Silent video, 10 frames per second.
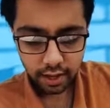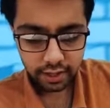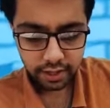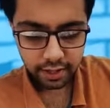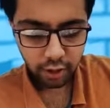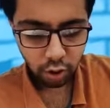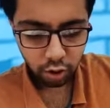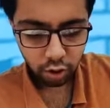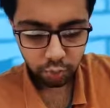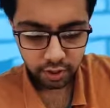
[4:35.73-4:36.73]
in an
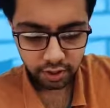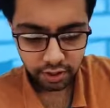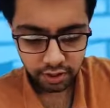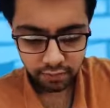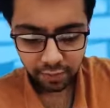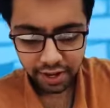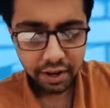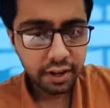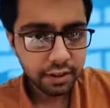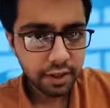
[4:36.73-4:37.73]
autosomal recessive
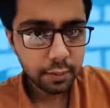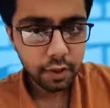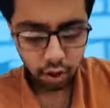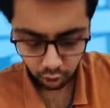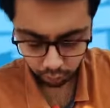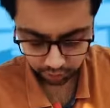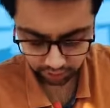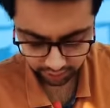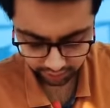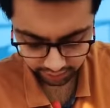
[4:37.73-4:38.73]
manner except
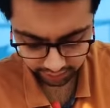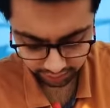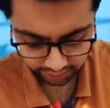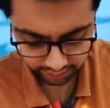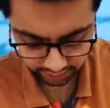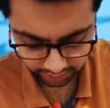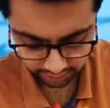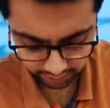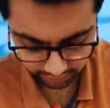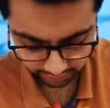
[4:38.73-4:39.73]
options are Hurler
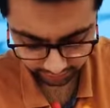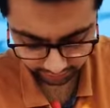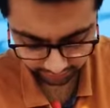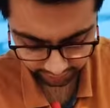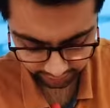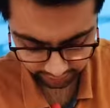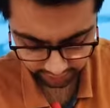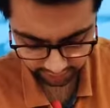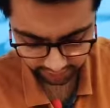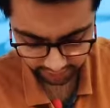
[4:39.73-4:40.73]
disease, Hunter's
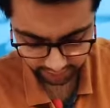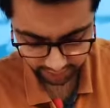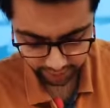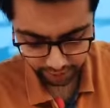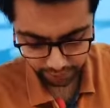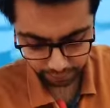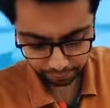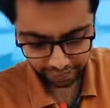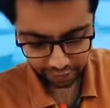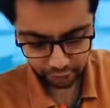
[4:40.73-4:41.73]
disease,
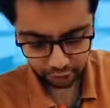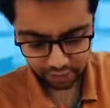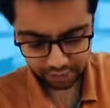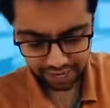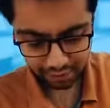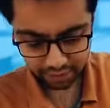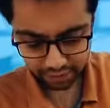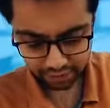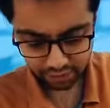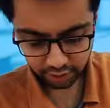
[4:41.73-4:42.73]
Maloteu's Lamy
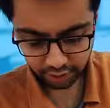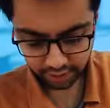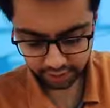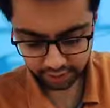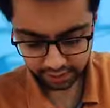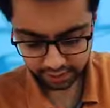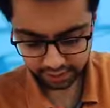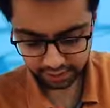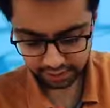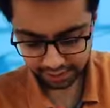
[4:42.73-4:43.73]
disease, so it's a
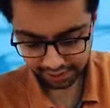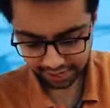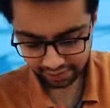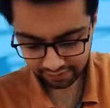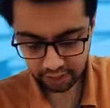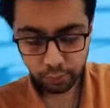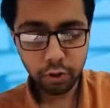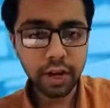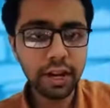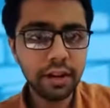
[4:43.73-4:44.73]

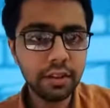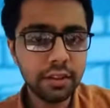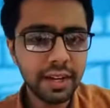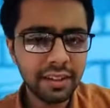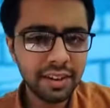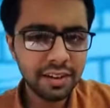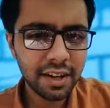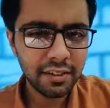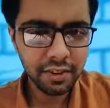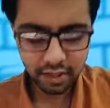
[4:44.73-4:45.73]
Sanfilippo A disease. I think
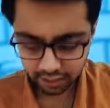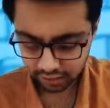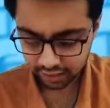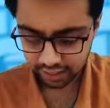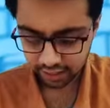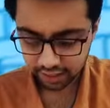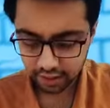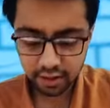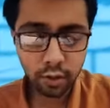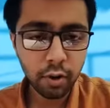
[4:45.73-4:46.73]
yesterday we discussed like
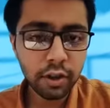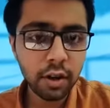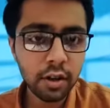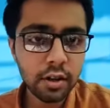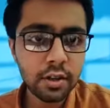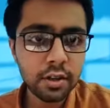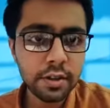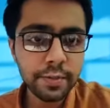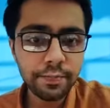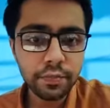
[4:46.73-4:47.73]
Hunter's and Hurler's
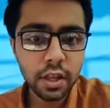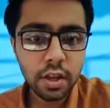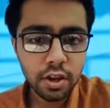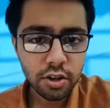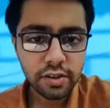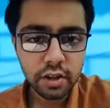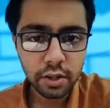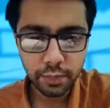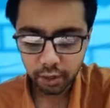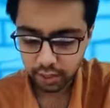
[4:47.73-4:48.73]
disease. So I'll just
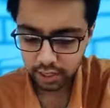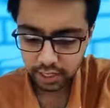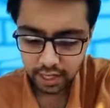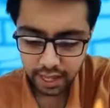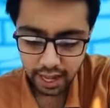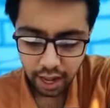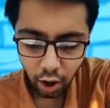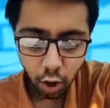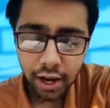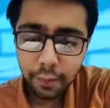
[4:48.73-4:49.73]
repeat once.
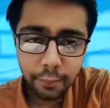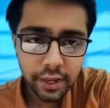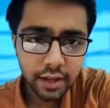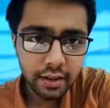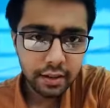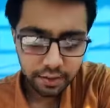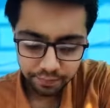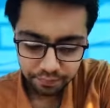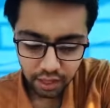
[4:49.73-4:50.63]
All MPS